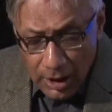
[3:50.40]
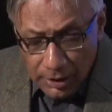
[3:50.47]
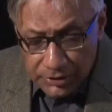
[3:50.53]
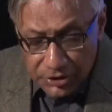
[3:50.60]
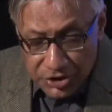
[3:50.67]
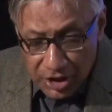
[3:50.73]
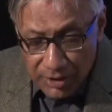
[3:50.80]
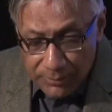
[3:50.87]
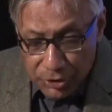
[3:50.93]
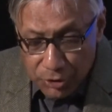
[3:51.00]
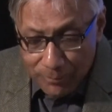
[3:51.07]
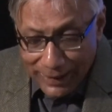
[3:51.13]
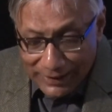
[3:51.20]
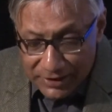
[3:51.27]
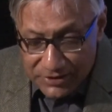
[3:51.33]
The term
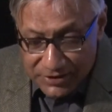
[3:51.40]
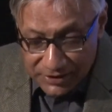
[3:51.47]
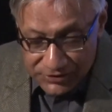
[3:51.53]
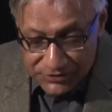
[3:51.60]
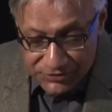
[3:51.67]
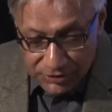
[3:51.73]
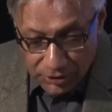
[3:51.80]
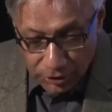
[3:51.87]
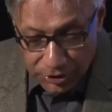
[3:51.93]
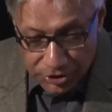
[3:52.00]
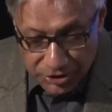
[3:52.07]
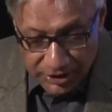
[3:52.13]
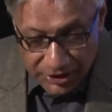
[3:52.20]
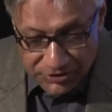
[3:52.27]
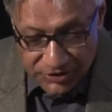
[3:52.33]
humanities
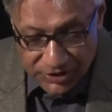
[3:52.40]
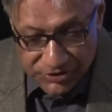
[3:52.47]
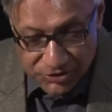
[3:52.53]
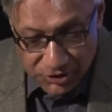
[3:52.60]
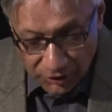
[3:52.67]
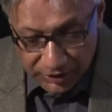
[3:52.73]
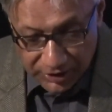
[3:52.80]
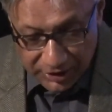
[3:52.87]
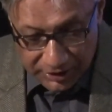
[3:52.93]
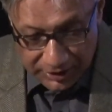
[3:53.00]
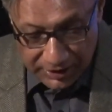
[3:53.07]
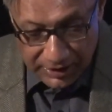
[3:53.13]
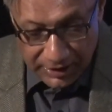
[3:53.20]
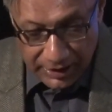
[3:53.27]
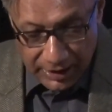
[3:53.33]
originates
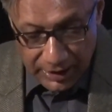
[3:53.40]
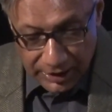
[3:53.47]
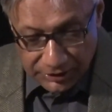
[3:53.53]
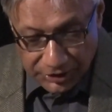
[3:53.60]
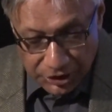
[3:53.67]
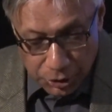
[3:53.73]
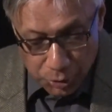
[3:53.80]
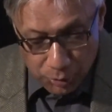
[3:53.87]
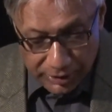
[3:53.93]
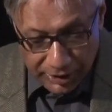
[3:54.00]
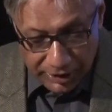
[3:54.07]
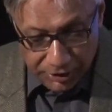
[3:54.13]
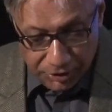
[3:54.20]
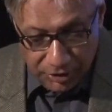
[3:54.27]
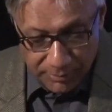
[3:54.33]
historically in the new
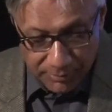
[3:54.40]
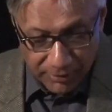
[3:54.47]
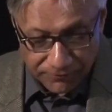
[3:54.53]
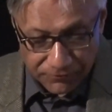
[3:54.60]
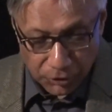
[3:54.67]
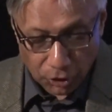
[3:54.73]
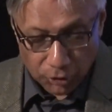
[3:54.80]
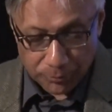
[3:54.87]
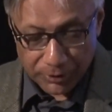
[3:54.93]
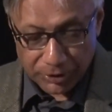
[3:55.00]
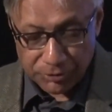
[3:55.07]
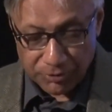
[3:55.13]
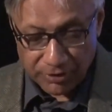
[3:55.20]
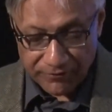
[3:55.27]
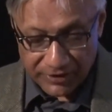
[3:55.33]
curriculum of
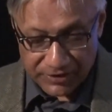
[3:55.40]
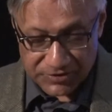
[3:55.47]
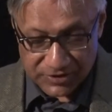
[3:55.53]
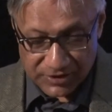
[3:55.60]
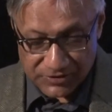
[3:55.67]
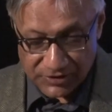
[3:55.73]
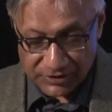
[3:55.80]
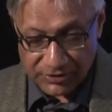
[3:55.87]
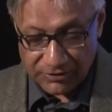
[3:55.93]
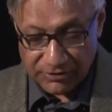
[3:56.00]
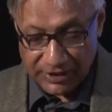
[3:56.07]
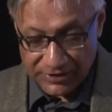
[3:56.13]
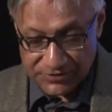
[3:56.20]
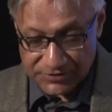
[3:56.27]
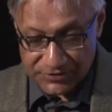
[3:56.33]
European universities in the
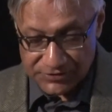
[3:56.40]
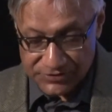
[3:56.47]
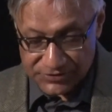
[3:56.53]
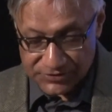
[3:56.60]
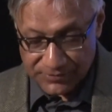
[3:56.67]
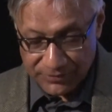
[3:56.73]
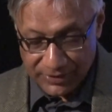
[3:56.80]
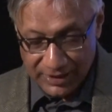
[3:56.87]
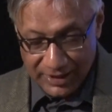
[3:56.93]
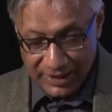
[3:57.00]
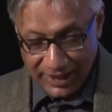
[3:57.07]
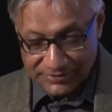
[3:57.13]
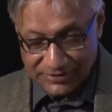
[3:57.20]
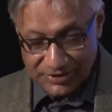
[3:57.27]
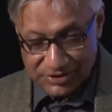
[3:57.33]
Renaissance
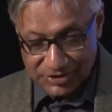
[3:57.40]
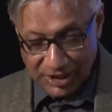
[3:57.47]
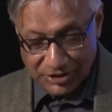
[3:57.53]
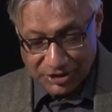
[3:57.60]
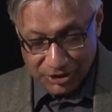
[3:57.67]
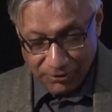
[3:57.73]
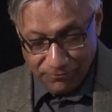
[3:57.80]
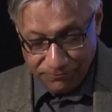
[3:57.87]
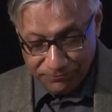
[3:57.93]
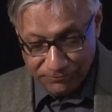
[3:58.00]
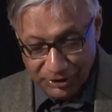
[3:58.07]
as a study of